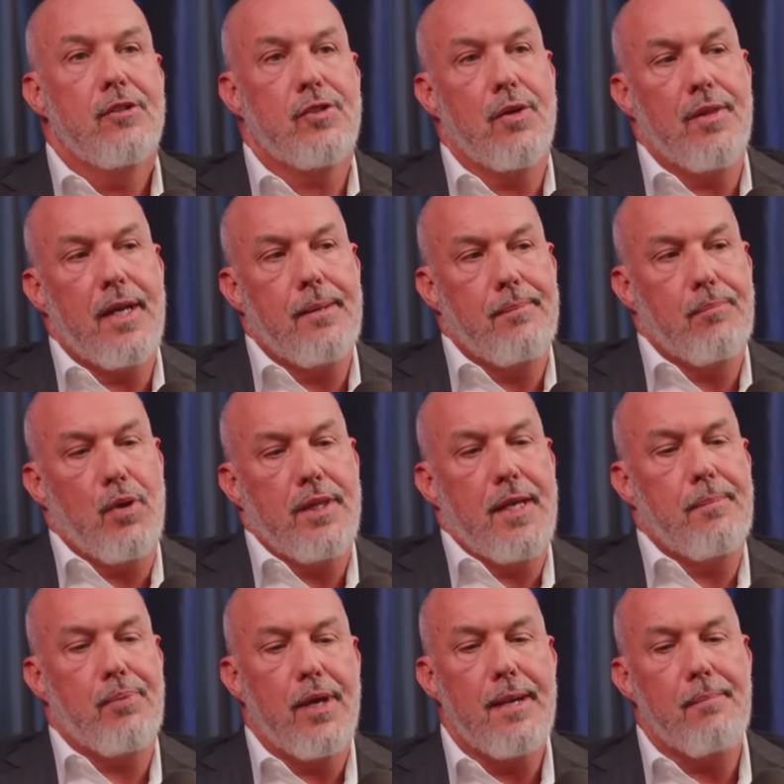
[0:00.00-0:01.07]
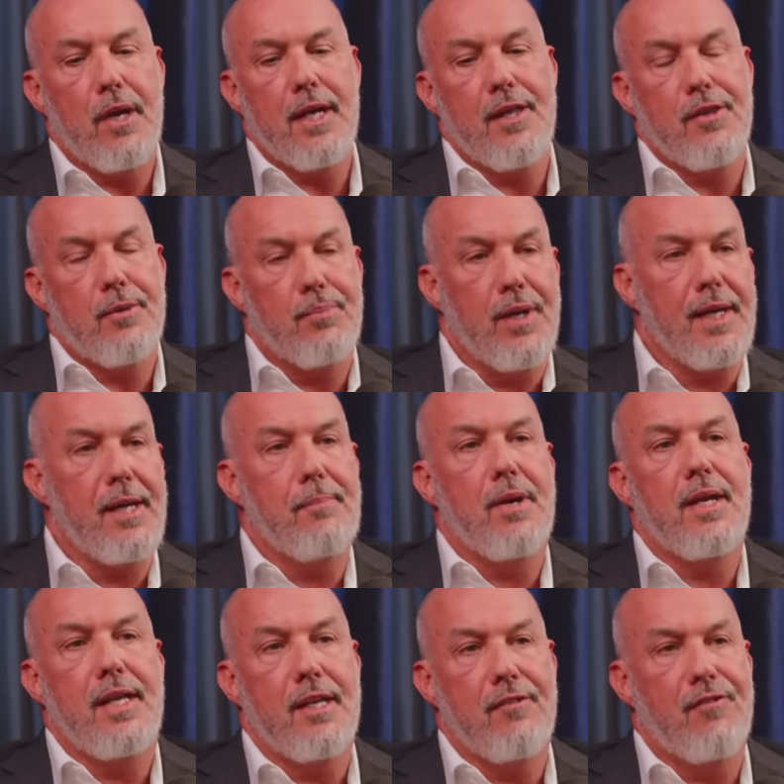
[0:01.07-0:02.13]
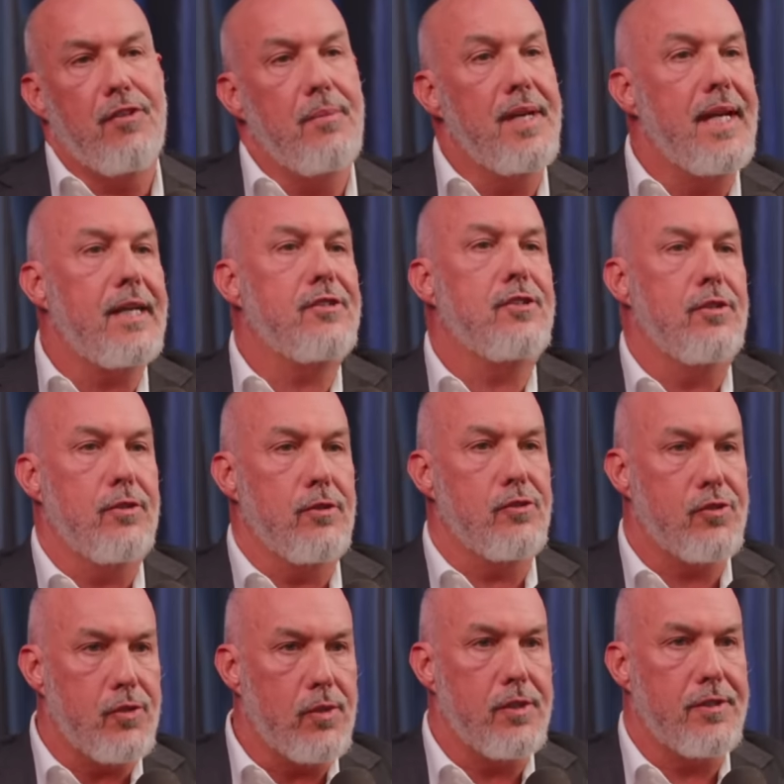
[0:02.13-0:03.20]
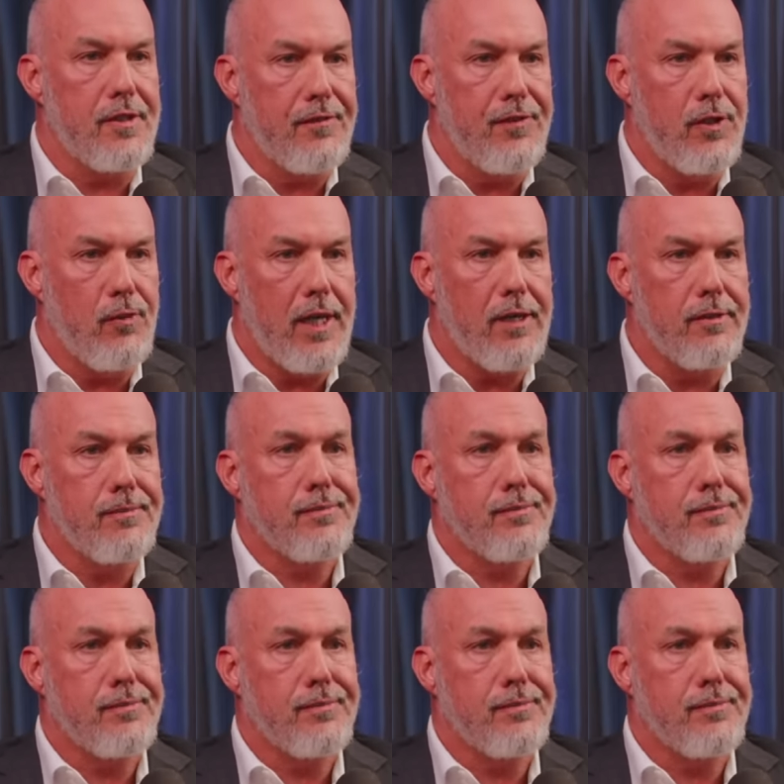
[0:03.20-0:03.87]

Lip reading: So when they print money, they're bringing money in from an external source, if you will.